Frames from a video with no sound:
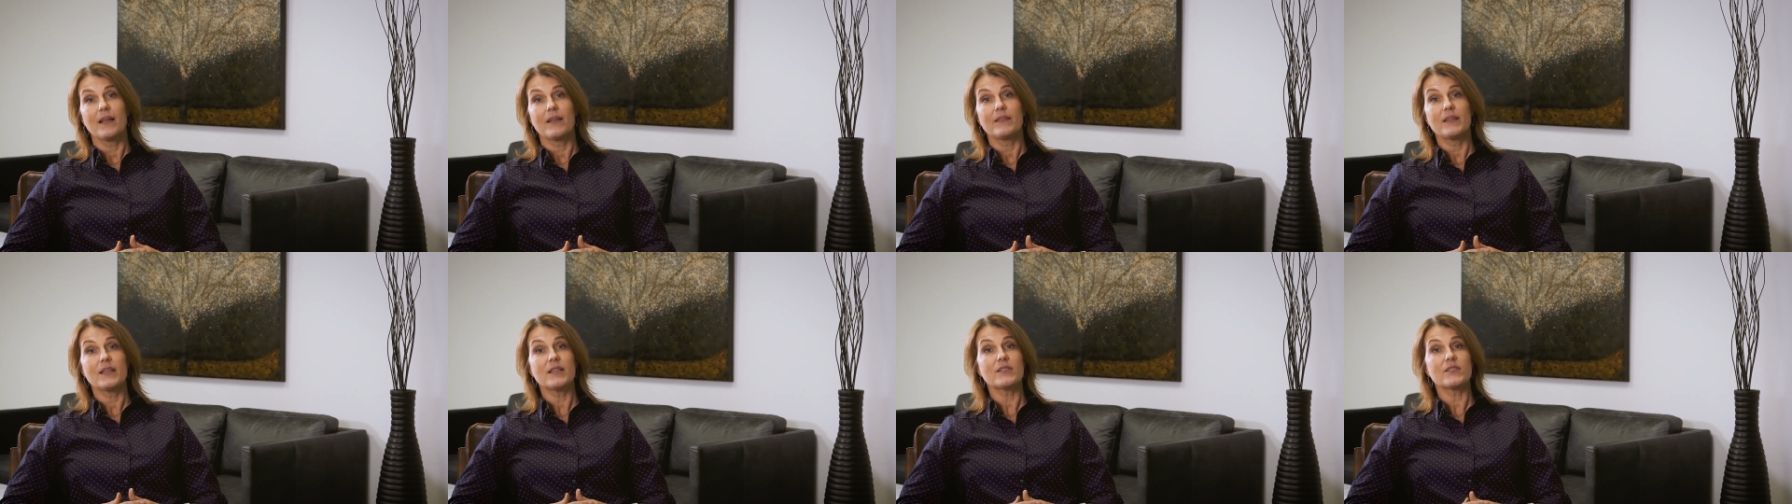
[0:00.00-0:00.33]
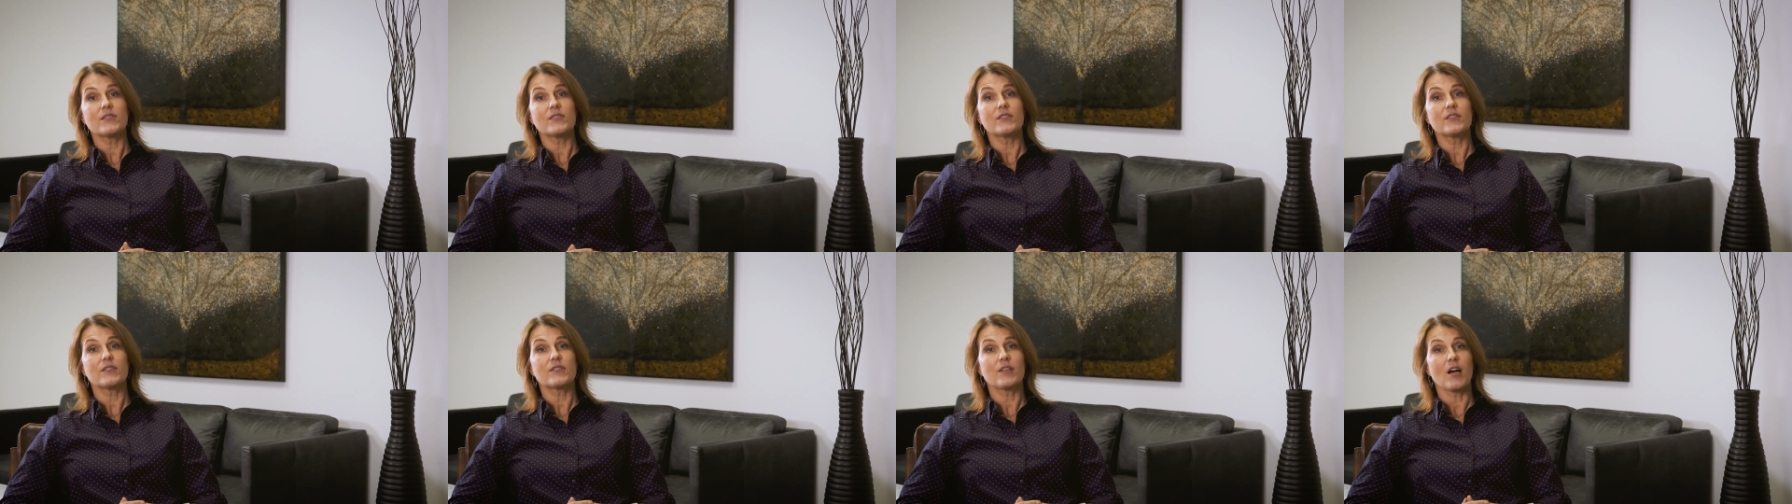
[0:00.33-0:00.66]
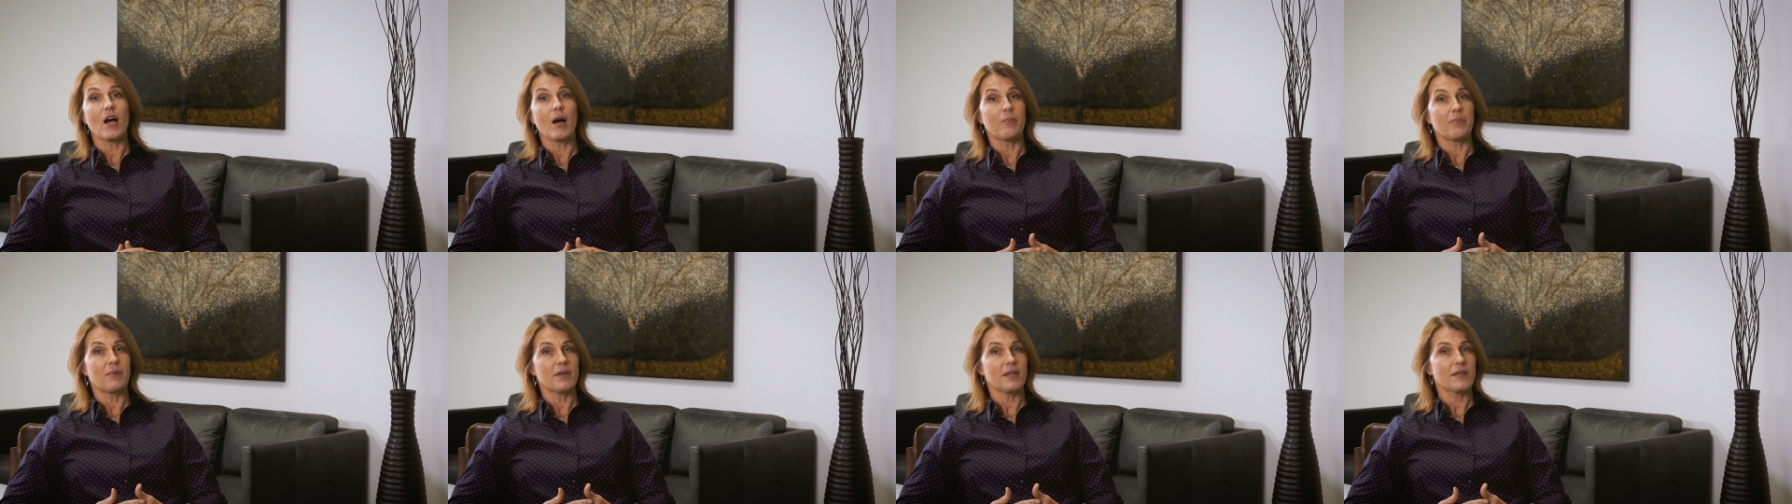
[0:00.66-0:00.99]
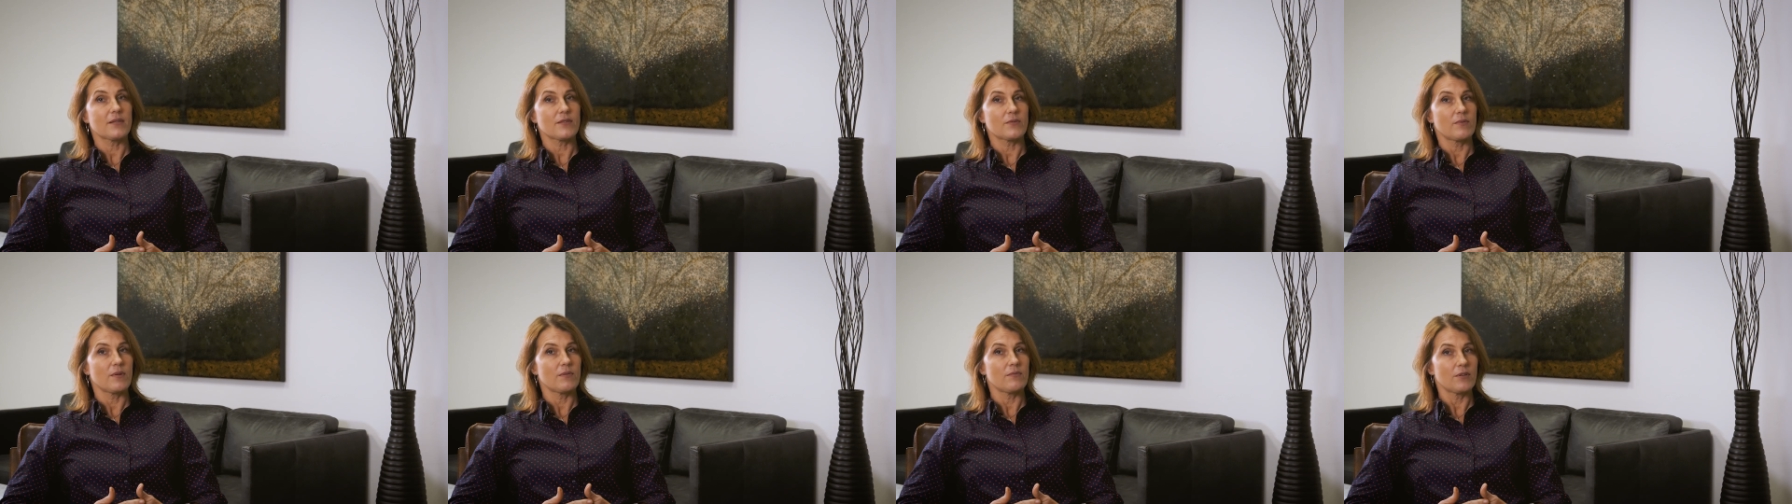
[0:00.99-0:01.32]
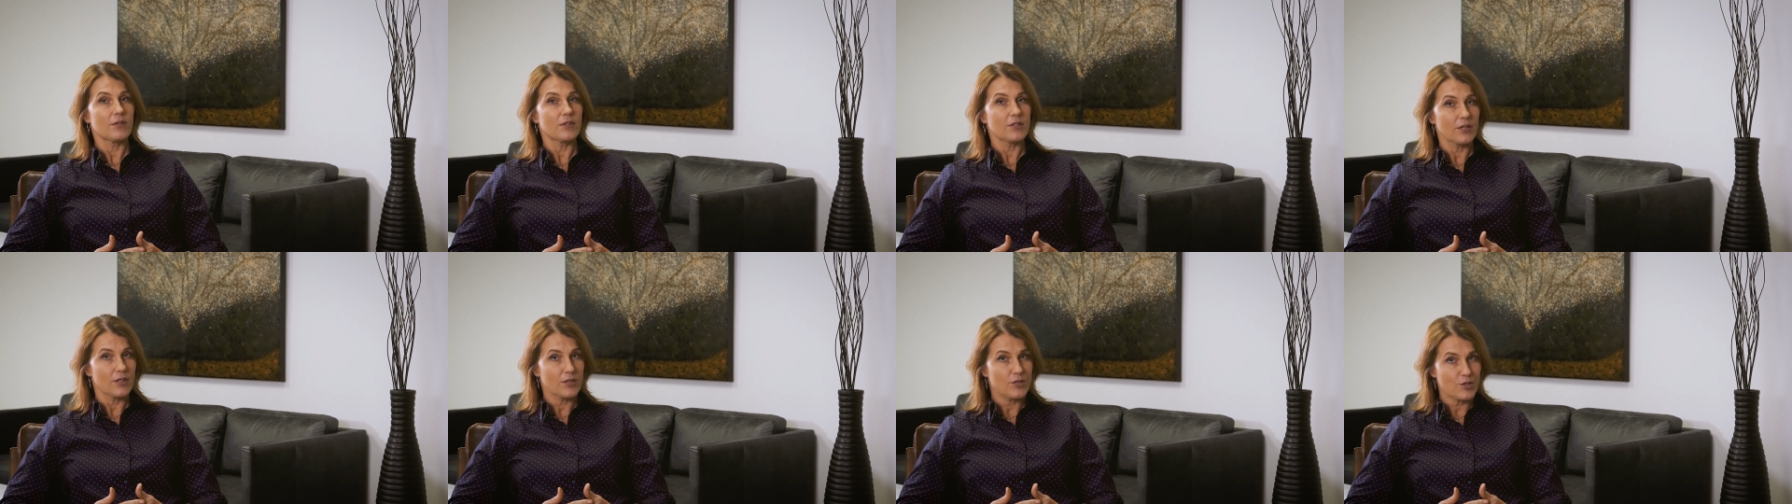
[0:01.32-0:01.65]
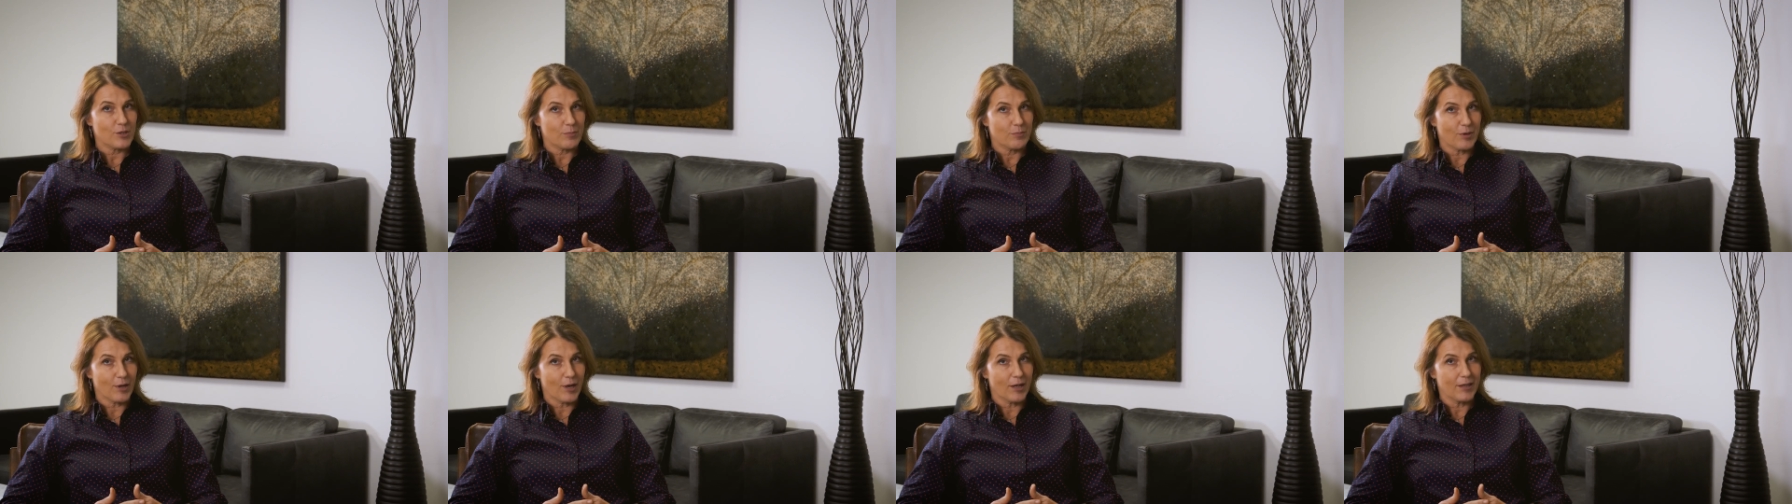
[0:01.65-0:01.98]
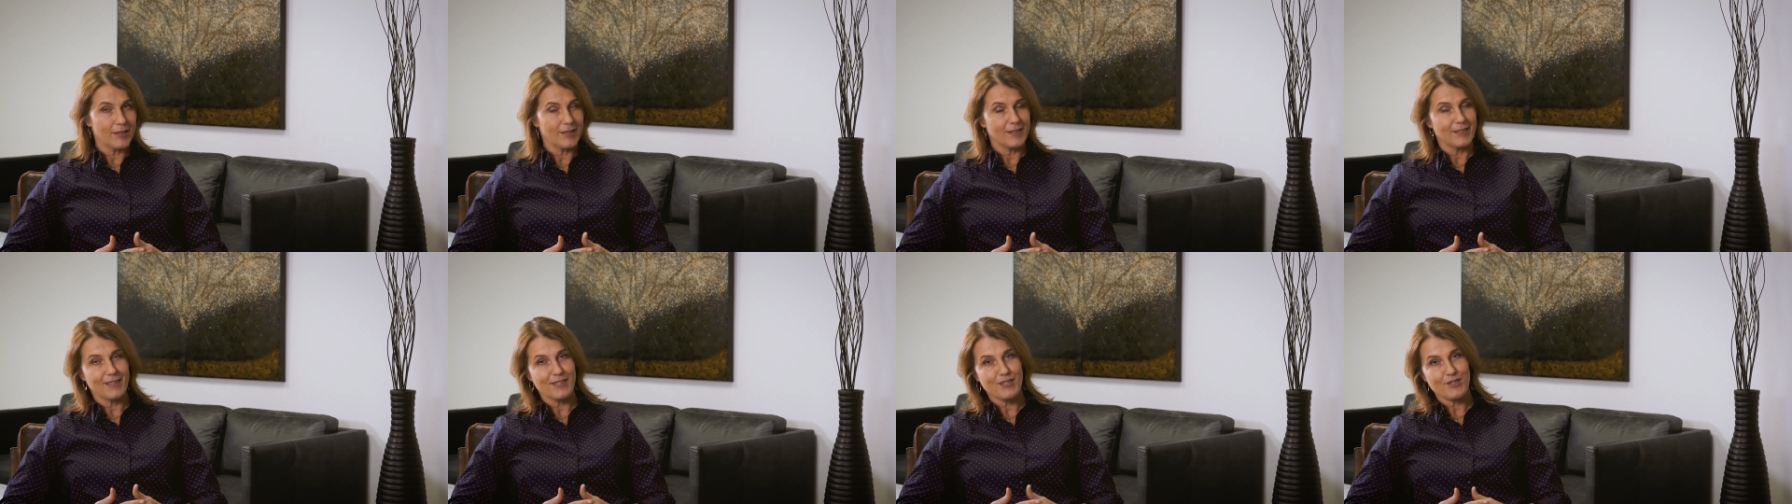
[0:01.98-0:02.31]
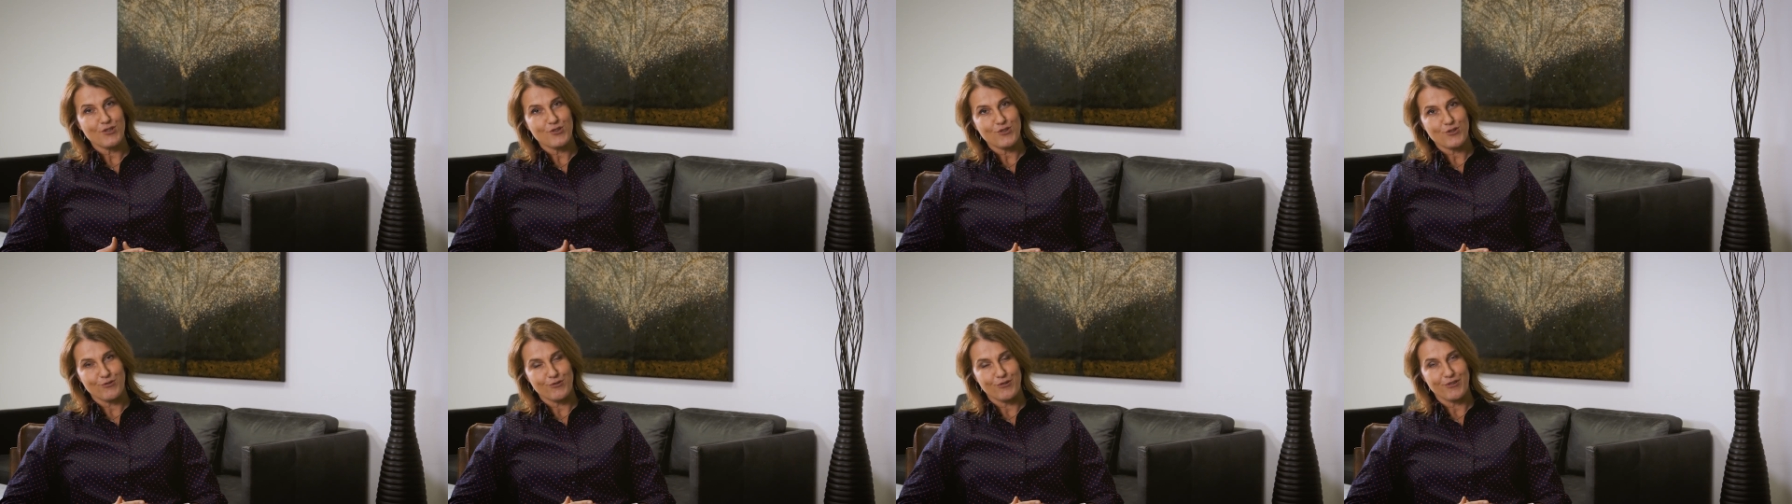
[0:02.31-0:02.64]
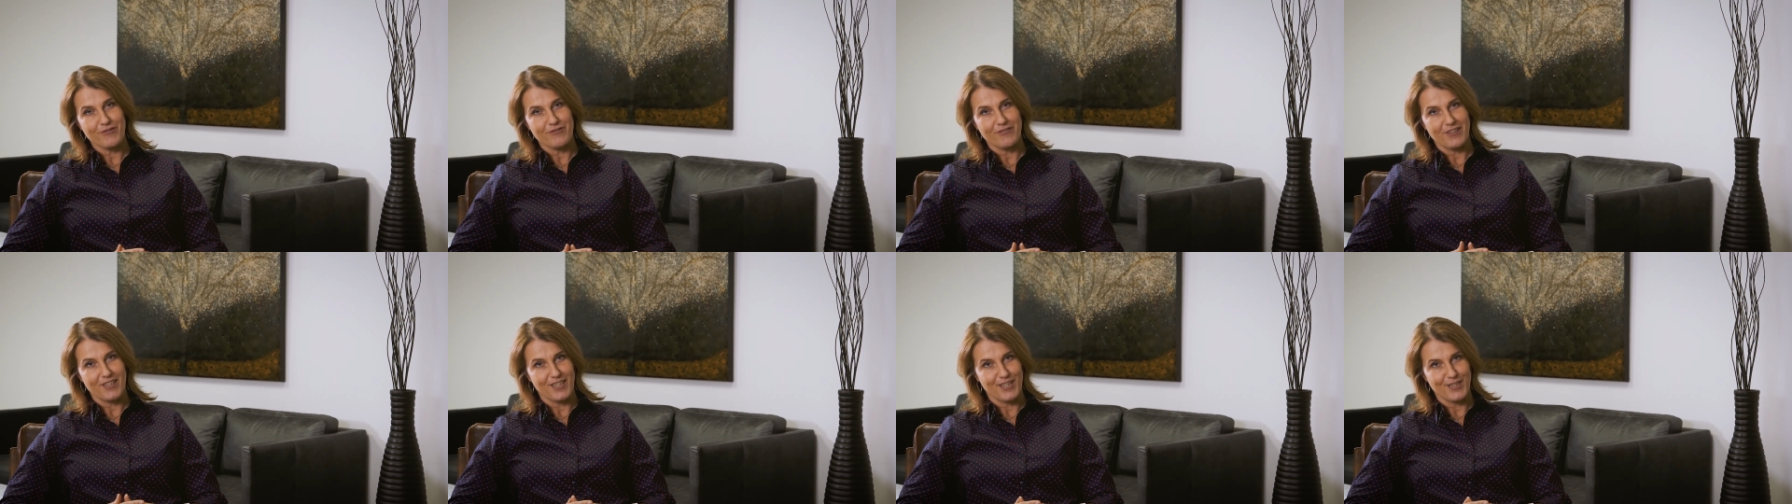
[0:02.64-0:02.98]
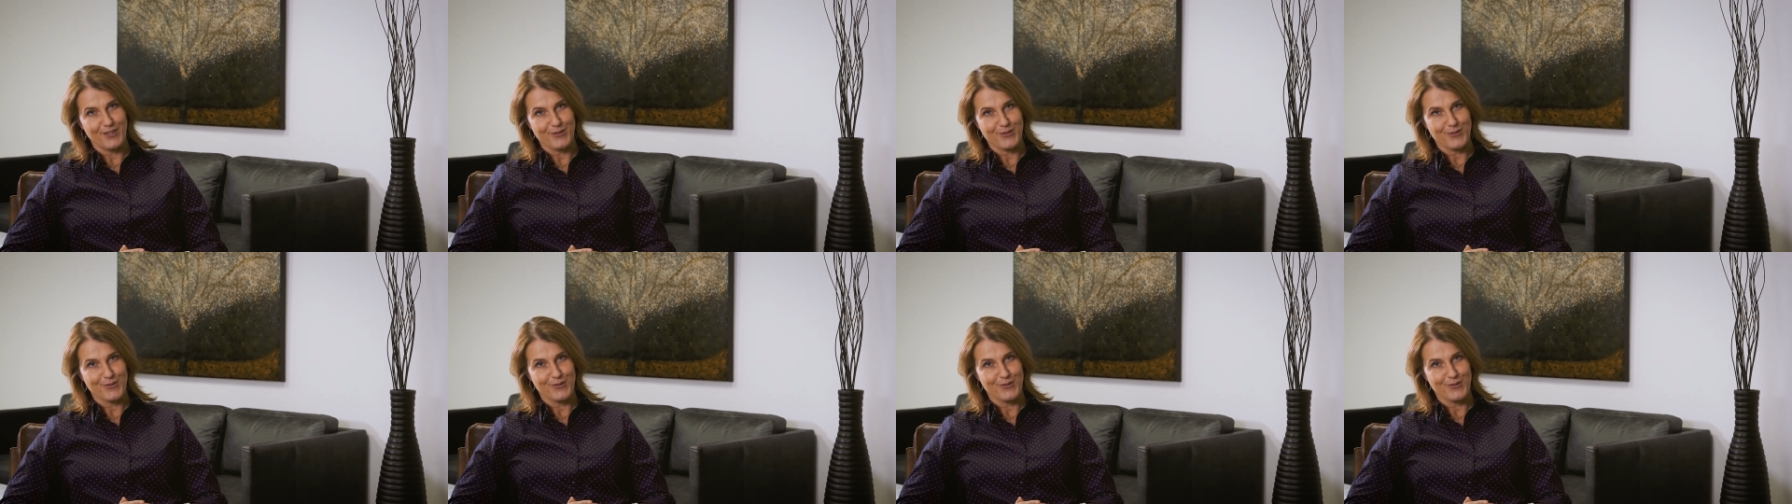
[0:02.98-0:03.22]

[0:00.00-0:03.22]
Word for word: These are the topics we will touch upon in this short video